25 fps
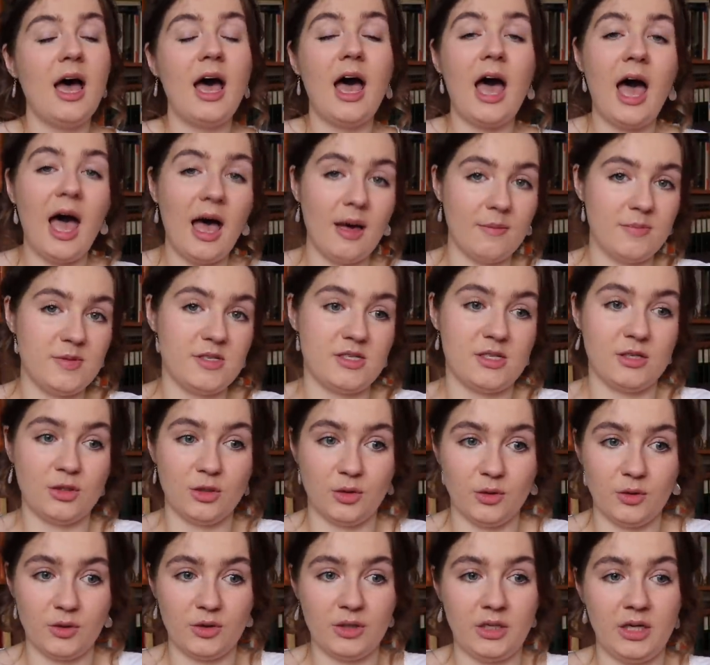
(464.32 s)

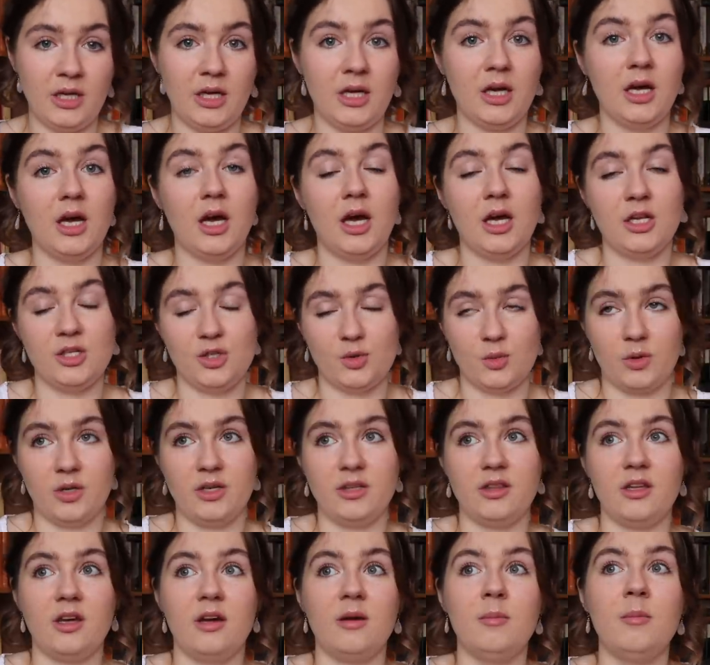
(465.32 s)
Absolutely
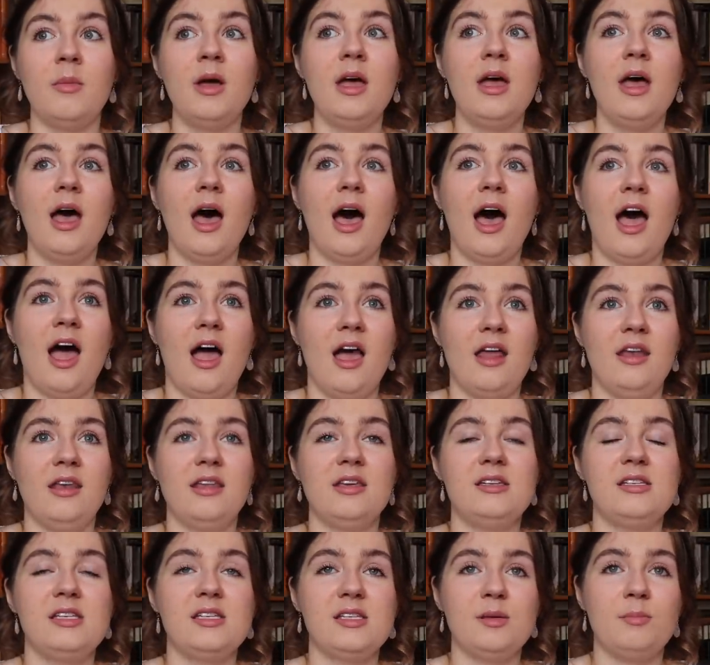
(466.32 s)
adored them. And
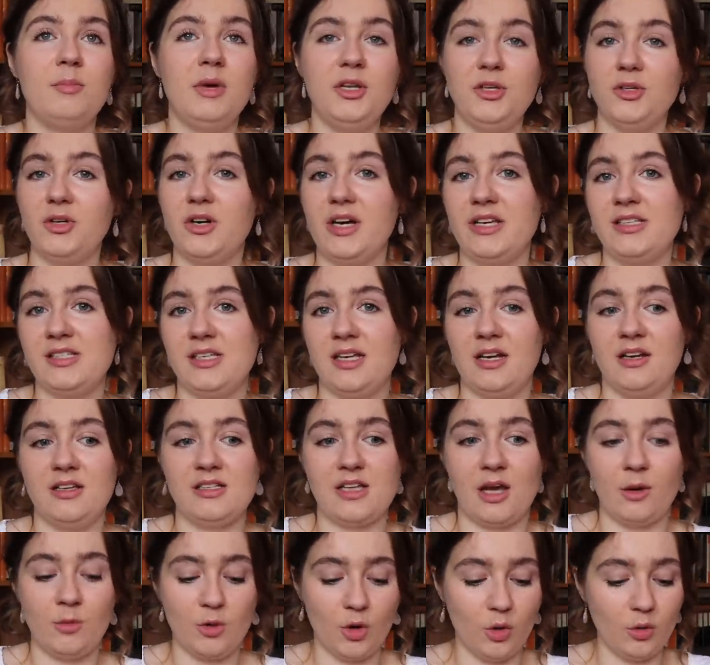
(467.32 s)
this is a middle grade
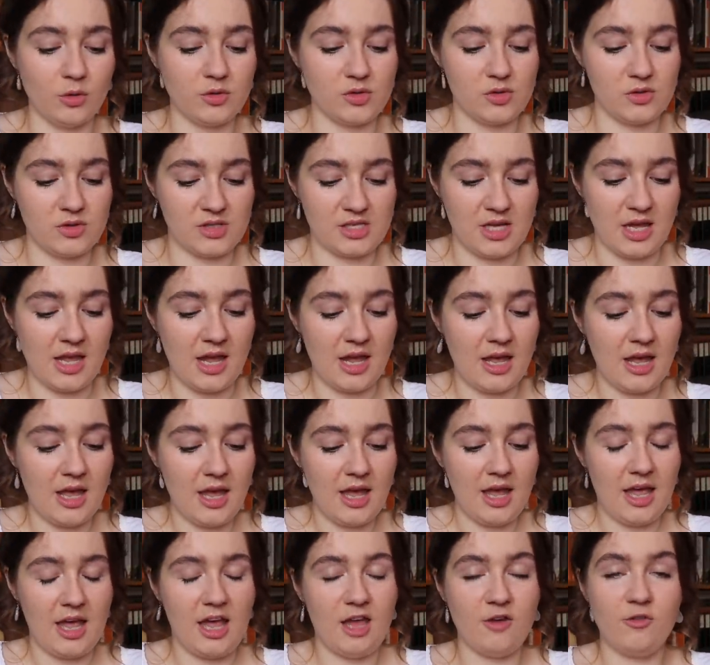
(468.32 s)
series. I would also say
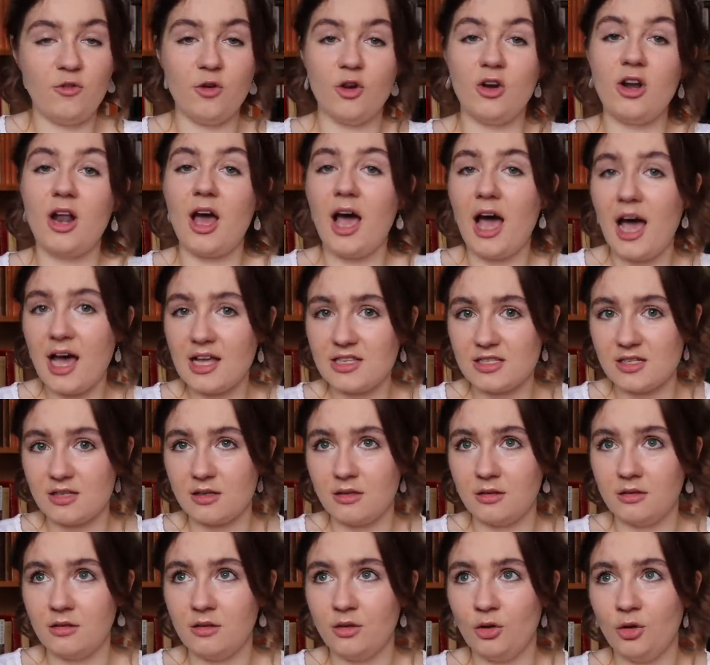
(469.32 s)
if you're an
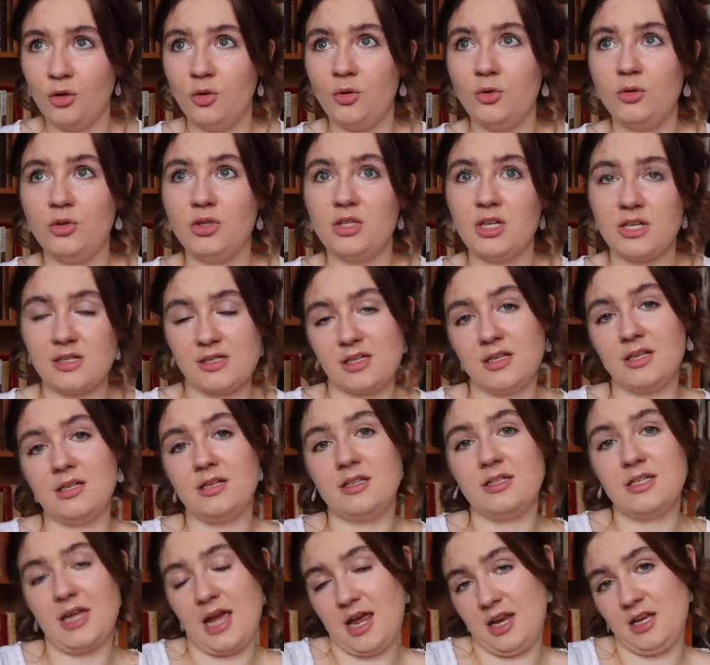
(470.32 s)
adult who
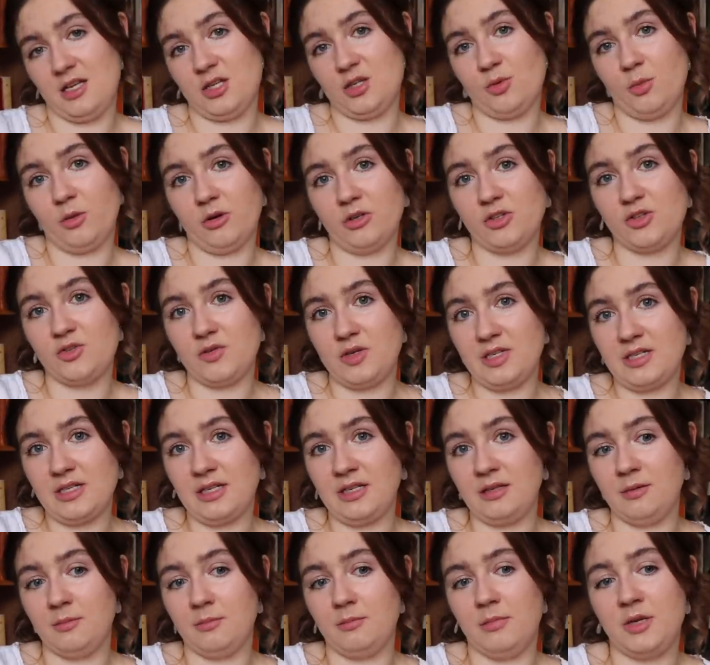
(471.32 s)
doesn't tend towards
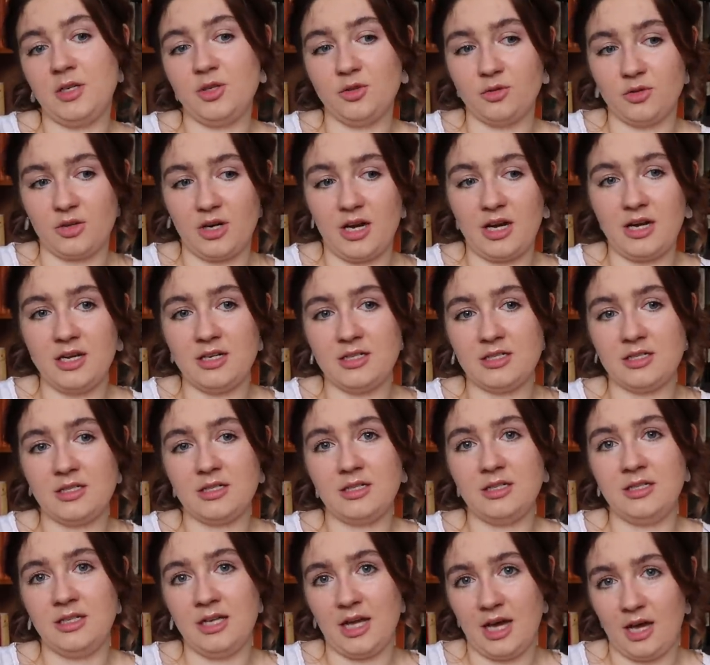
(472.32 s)
reading middle grade
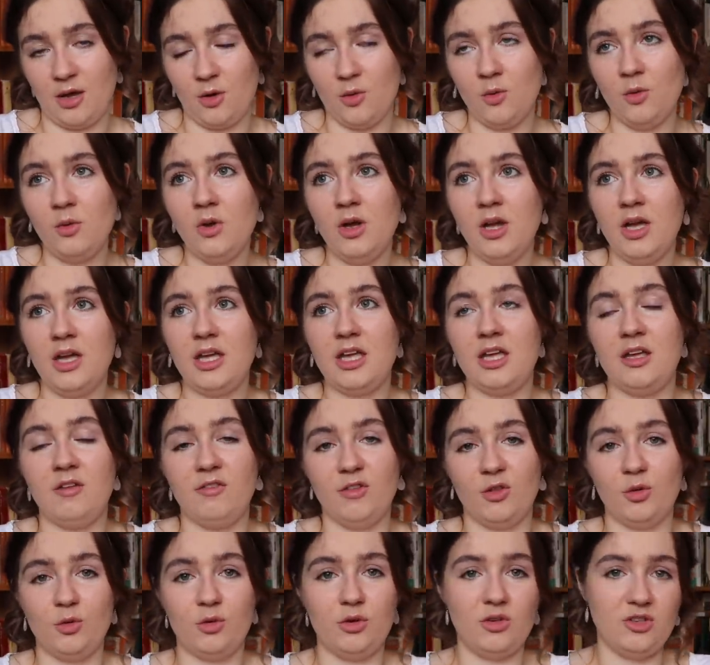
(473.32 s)
now,
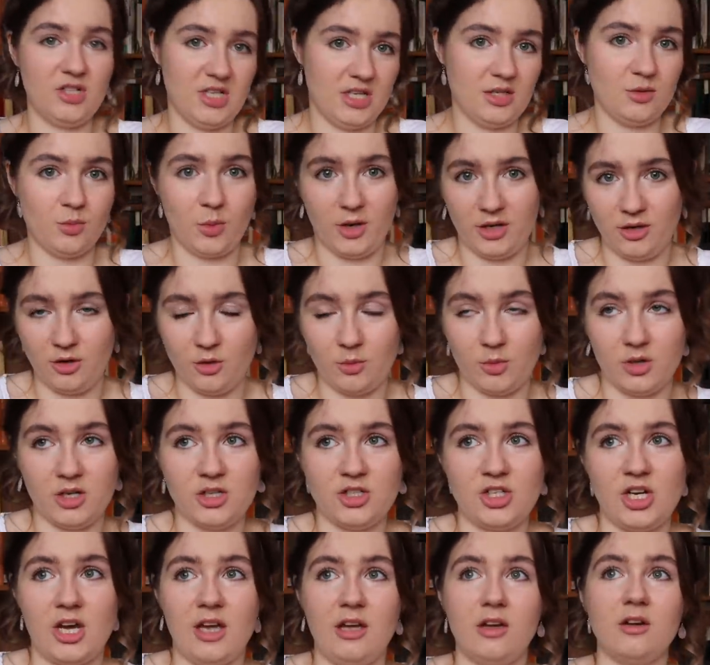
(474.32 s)
even though you did when you were
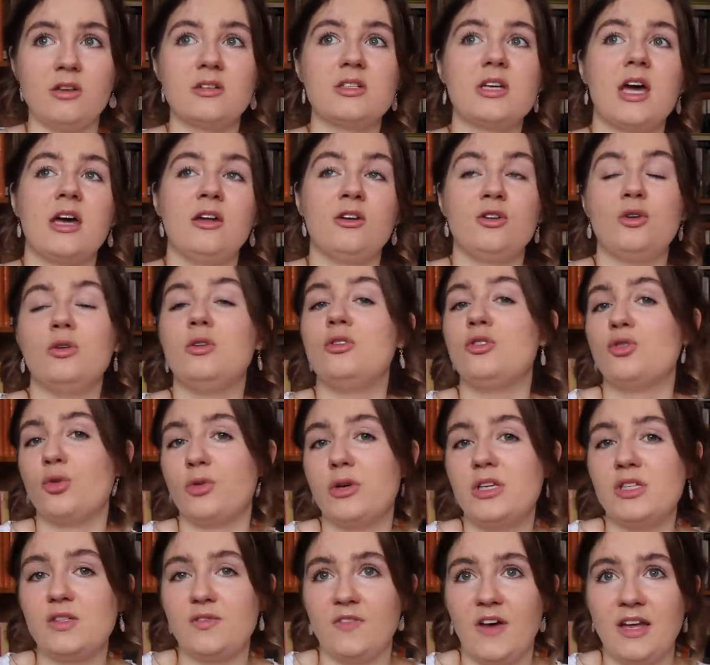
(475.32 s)
a child, and who
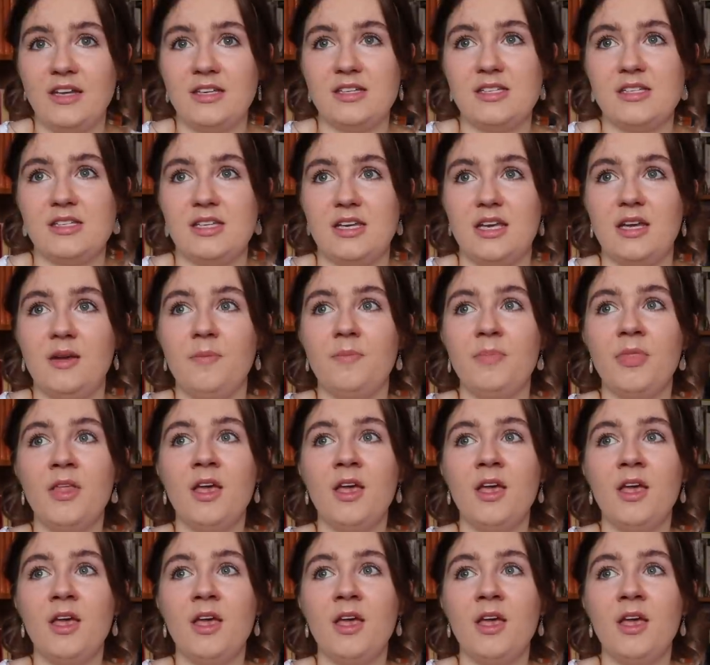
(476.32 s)
enjoys fantasy,